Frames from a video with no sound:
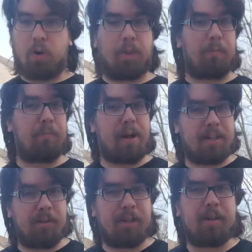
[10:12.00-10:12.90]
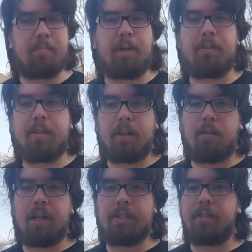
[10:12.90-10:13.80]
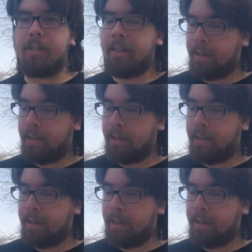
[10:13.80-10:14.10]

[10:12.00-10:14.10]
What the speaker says: of the best looking belts in the collection.